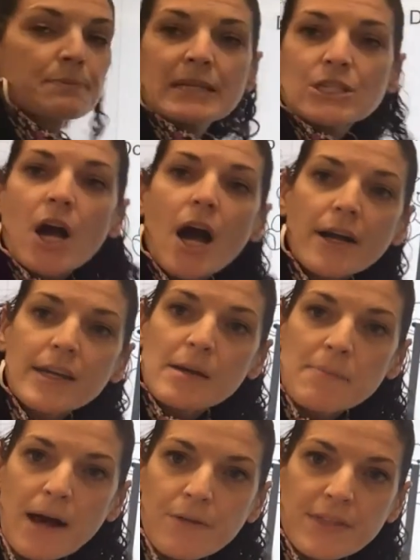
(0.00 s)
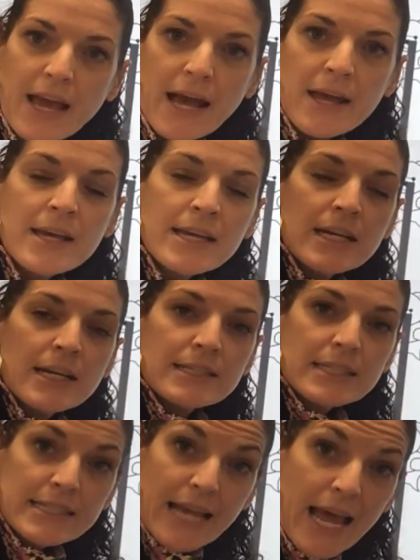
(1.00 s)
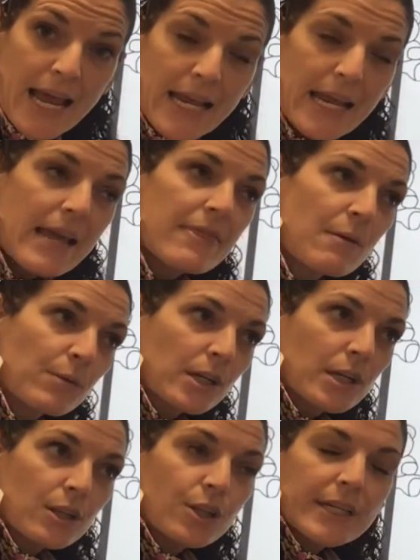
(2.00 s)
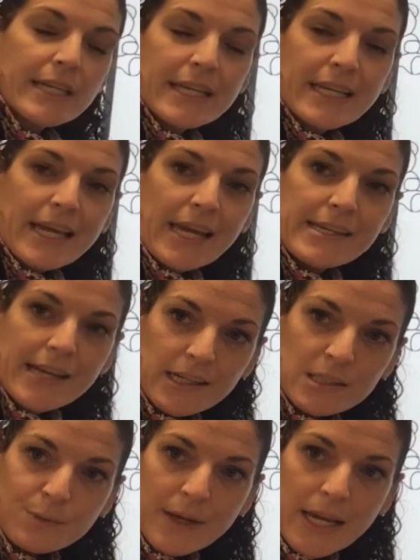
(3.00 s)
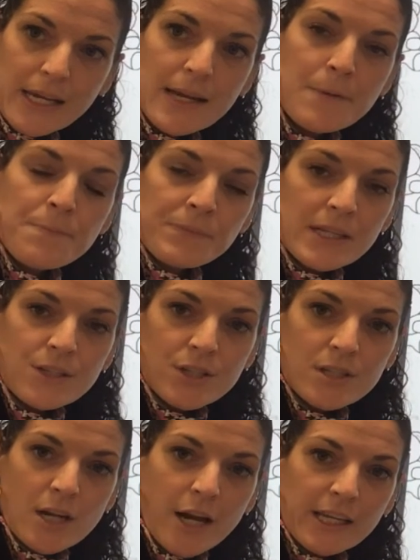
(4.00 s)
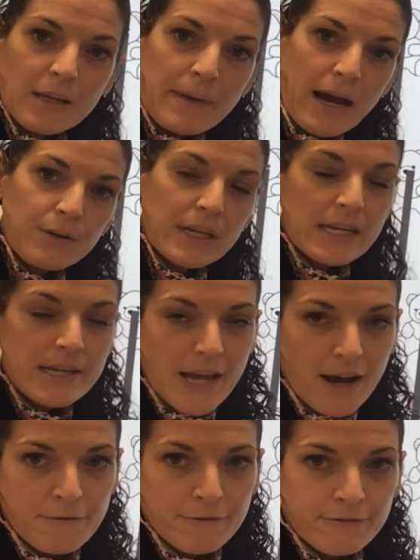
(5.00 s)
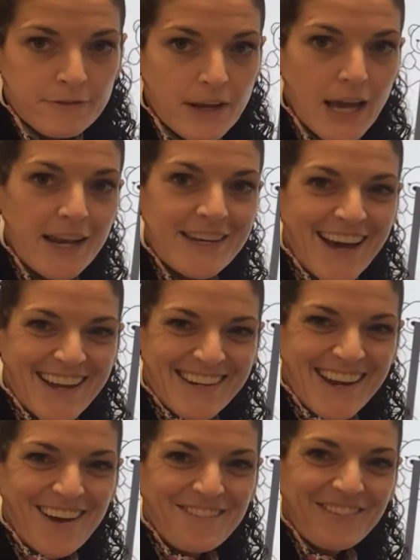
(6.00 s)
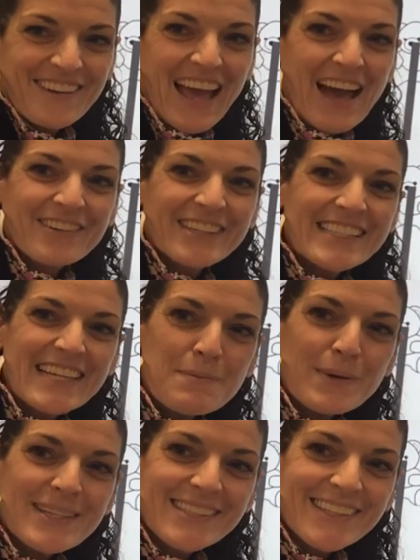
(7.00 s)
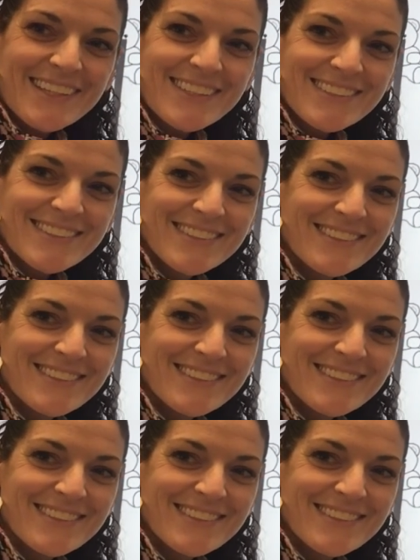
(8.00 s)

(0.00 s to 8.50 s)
be talking about that today, and then we're going to look at it again next week. Then just talking about enough and not enough. Have a great day, boys and girls.